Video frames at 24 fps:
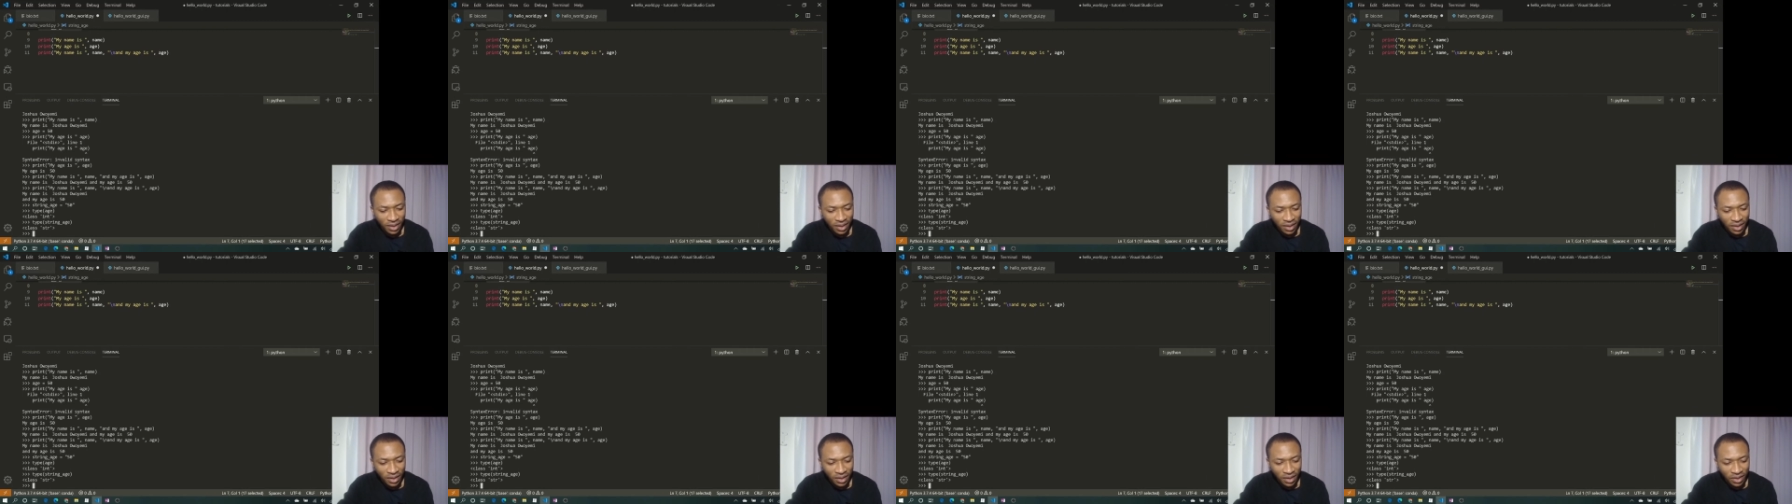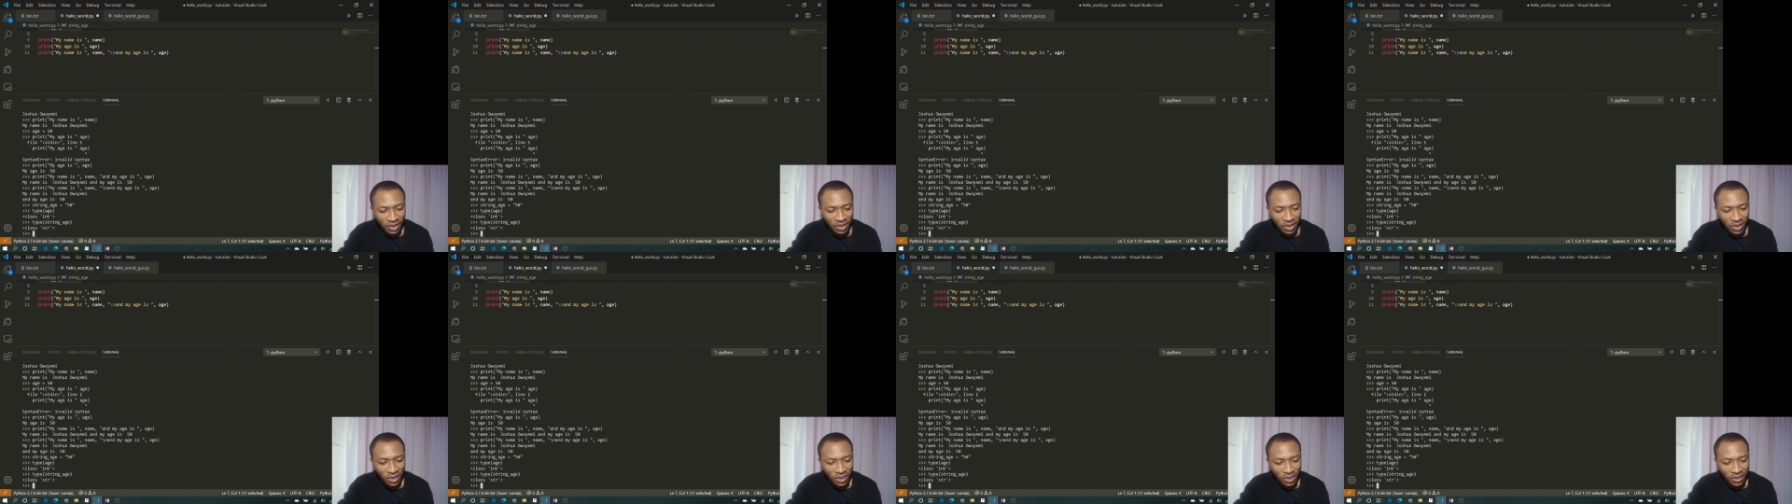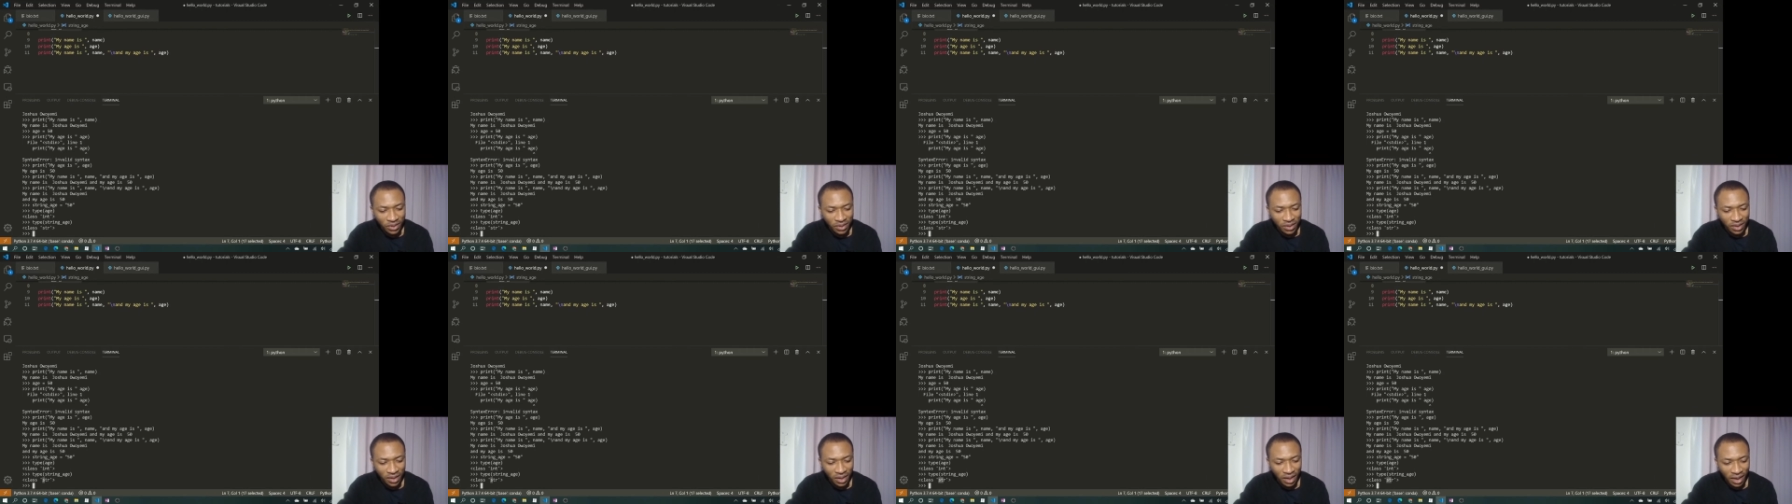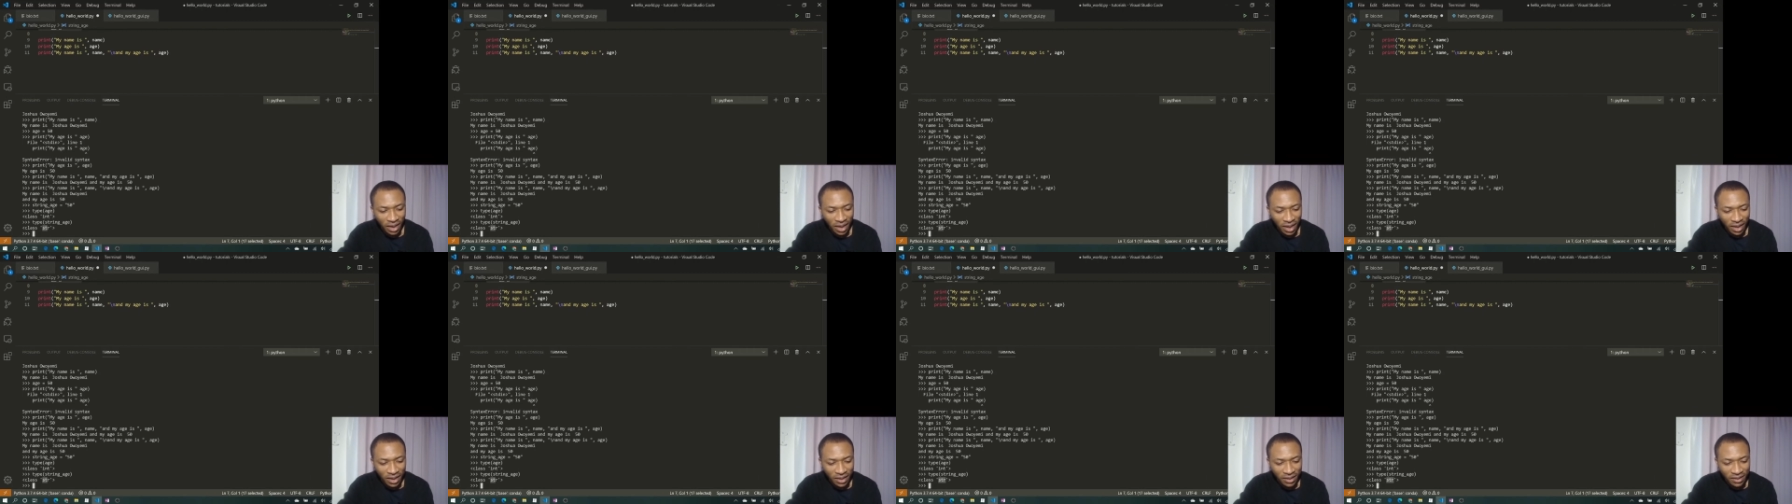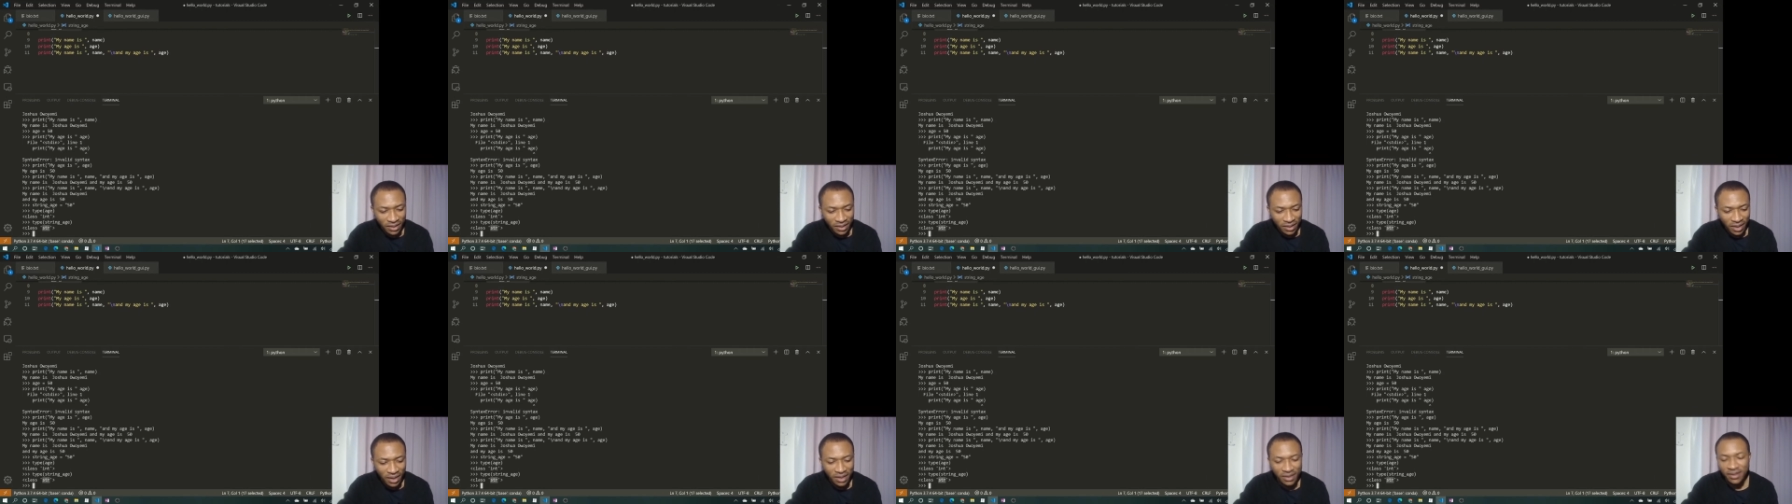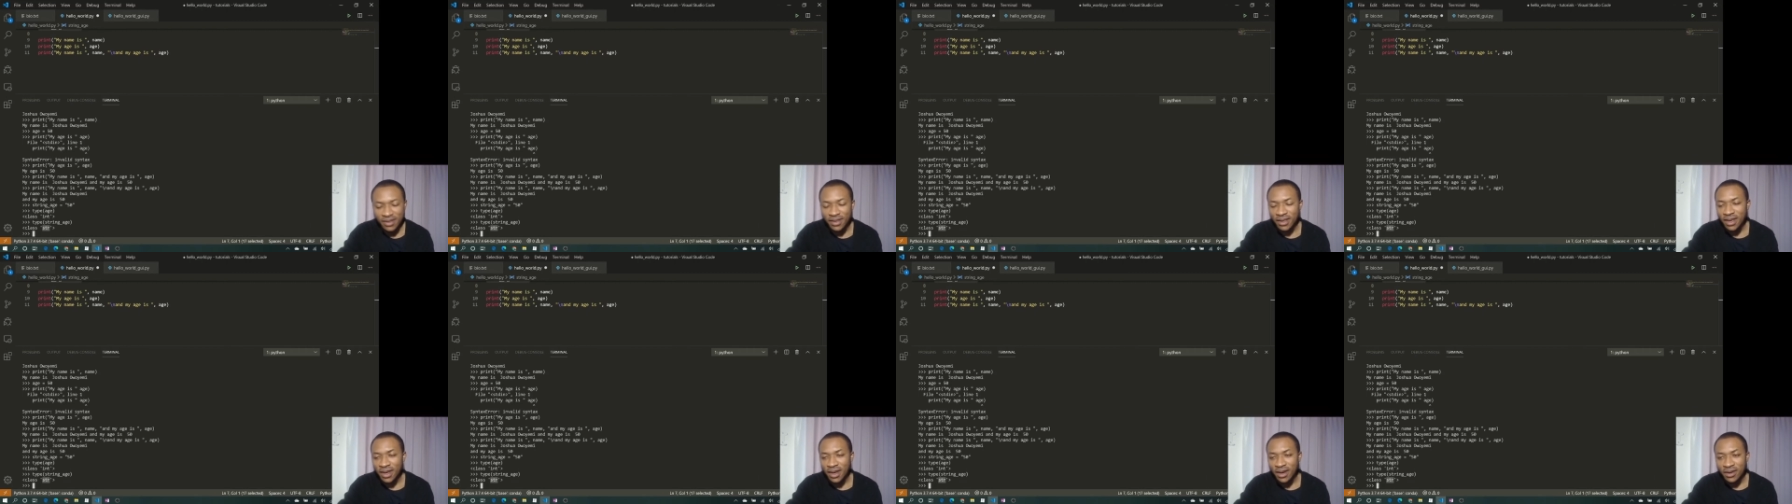It shows the class
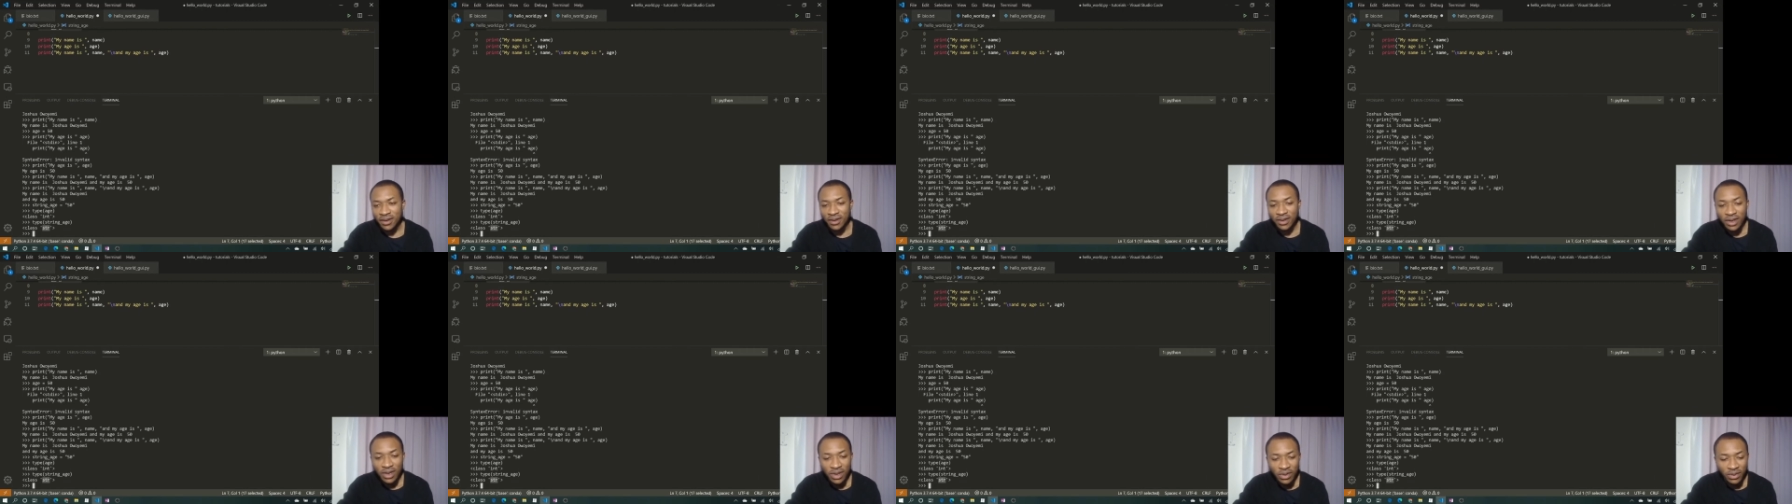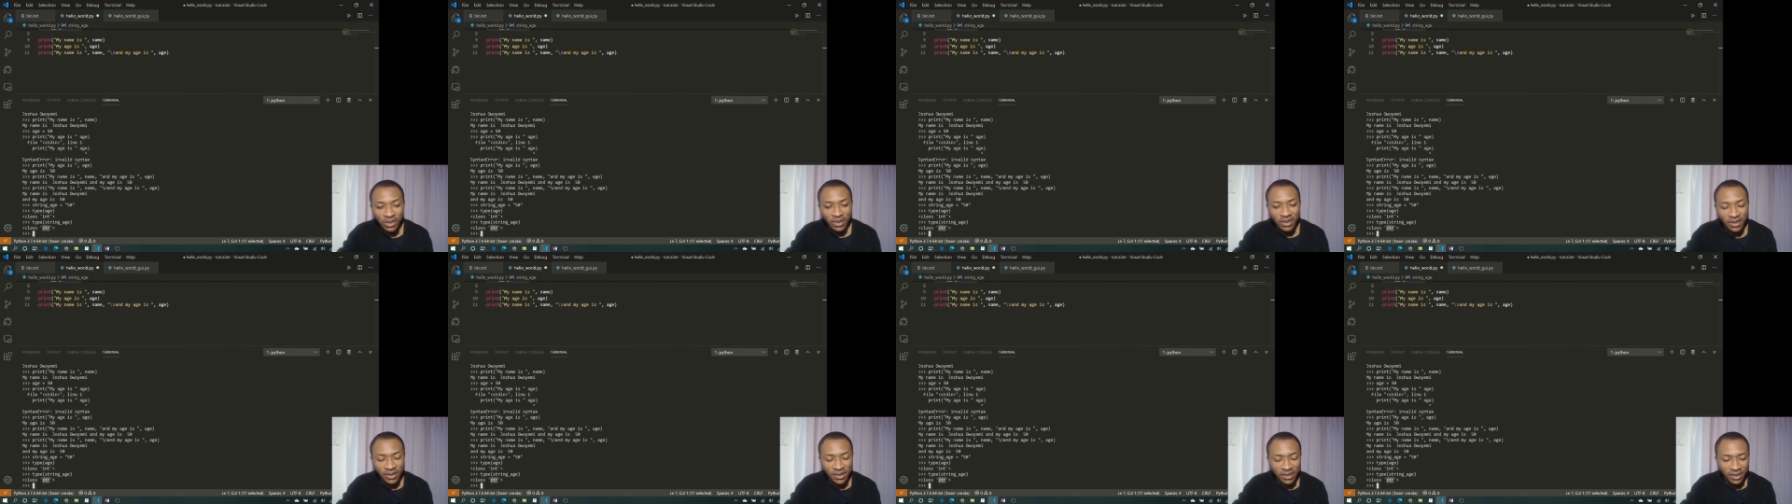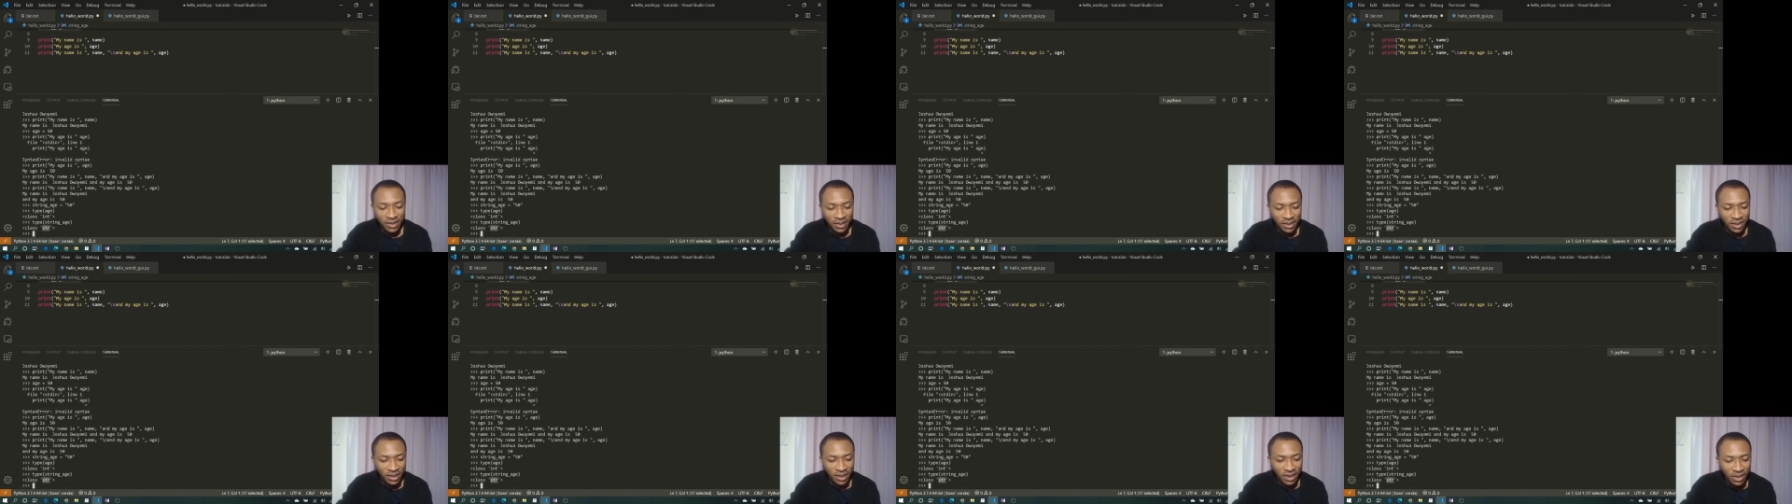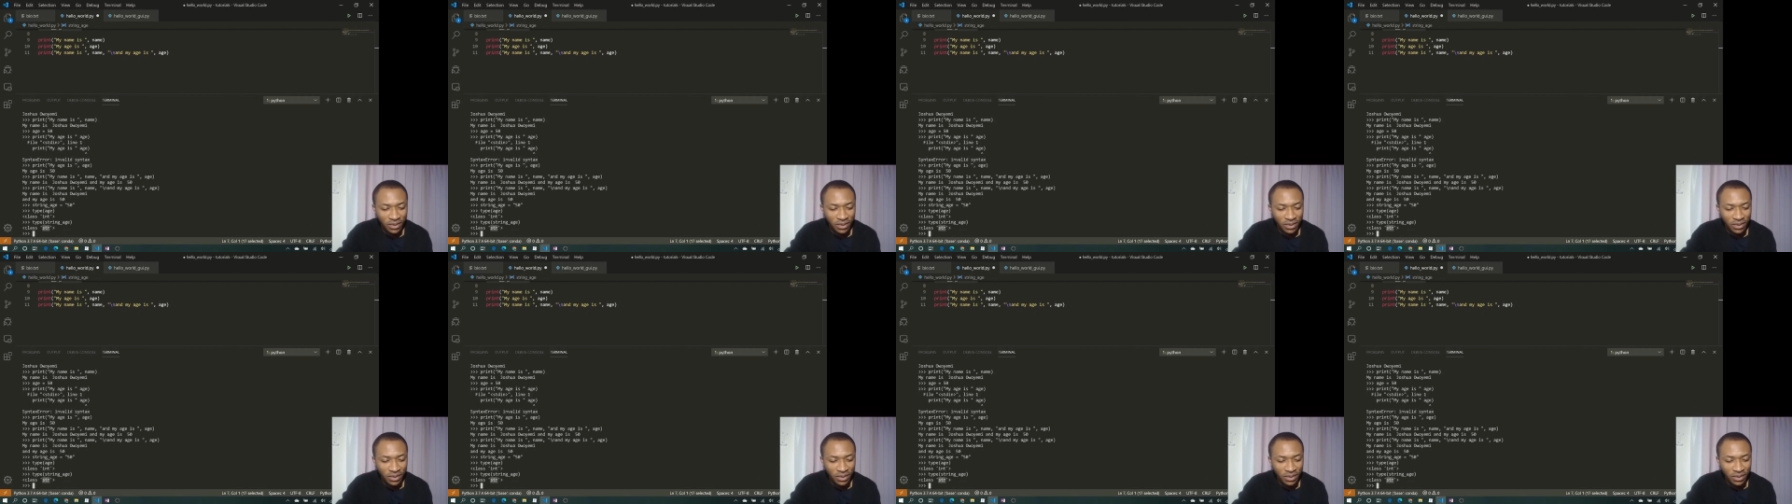str, which is